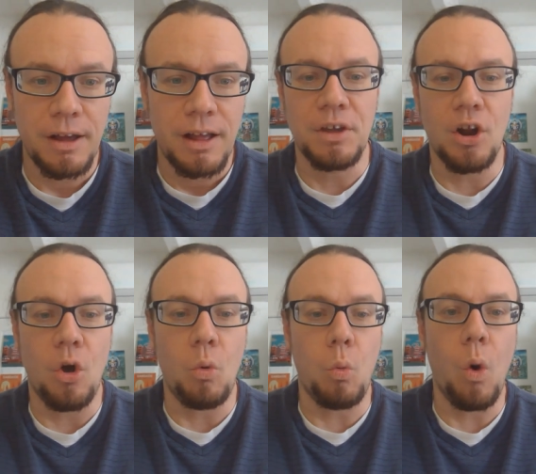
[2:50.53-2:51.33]

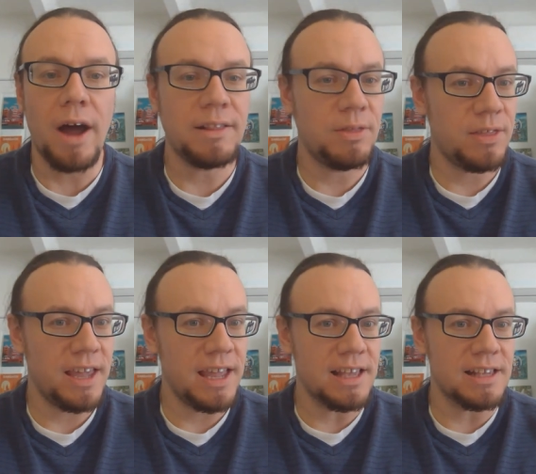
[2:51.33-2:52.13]
what
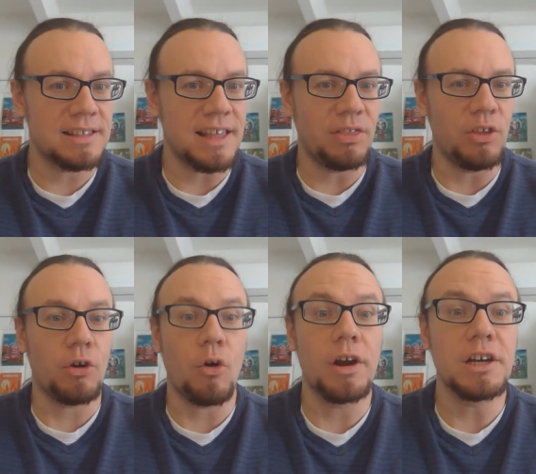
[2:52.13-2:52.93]
things that
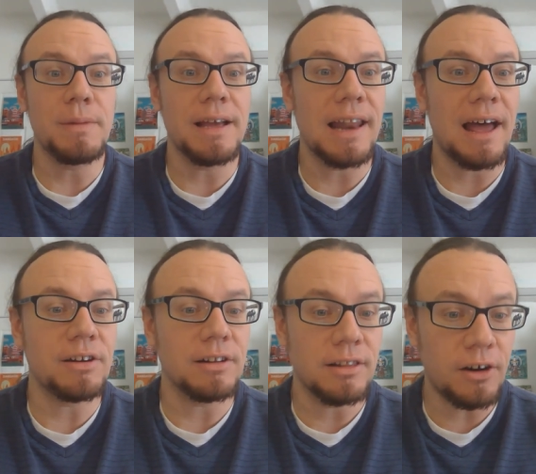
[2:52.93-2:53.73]
you're going to be allowed
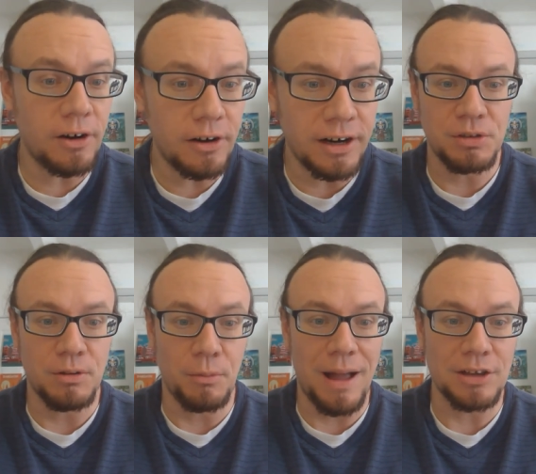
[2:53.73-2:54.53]
to learn in
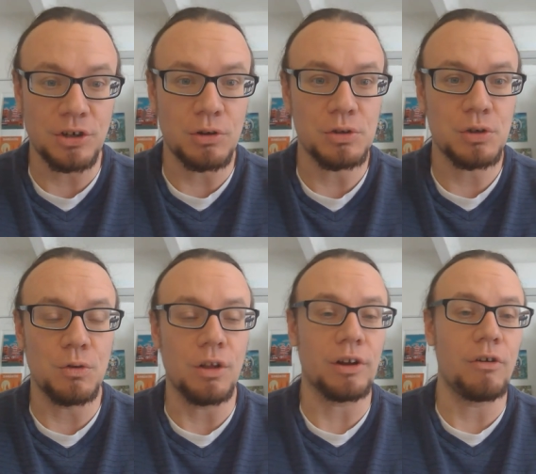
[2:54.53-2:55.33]
your magical
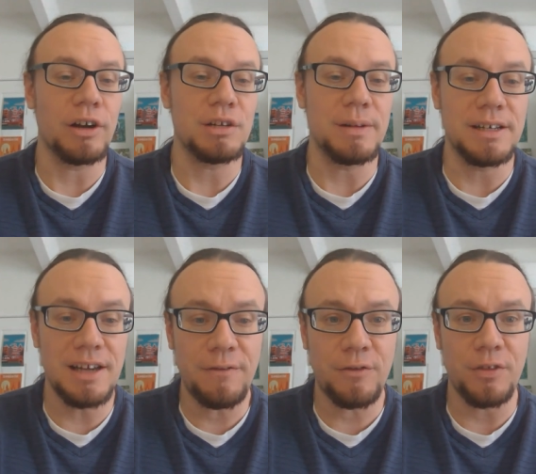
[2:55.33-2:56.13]
school are going to be
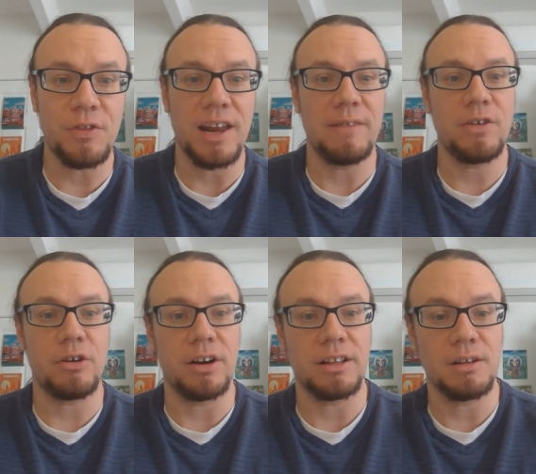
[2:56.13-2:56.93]
different than if
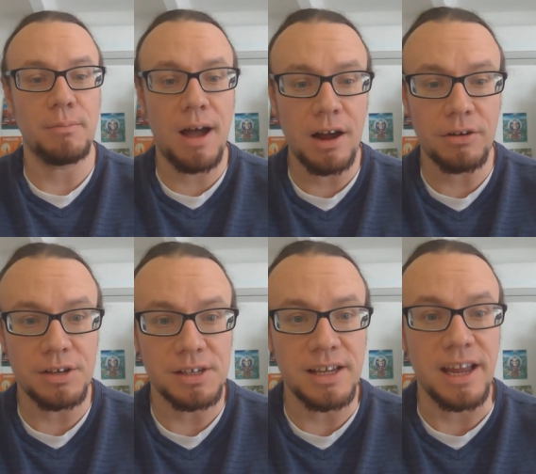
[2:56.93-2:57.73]
you're in a
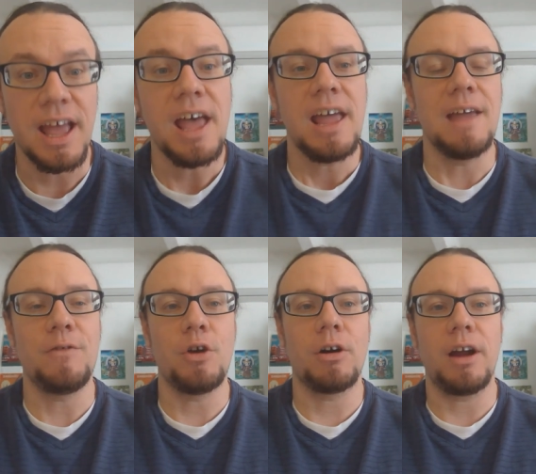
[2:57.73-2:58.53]
democracy. If
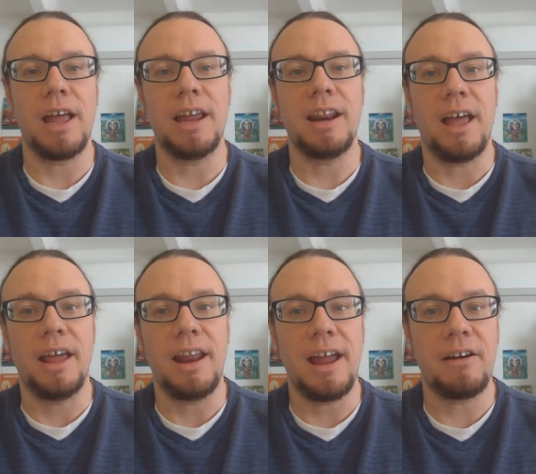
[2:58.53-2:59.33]
you're in
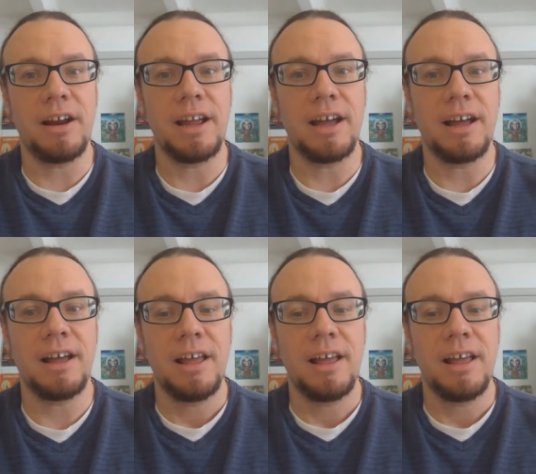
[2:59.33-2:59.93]
an area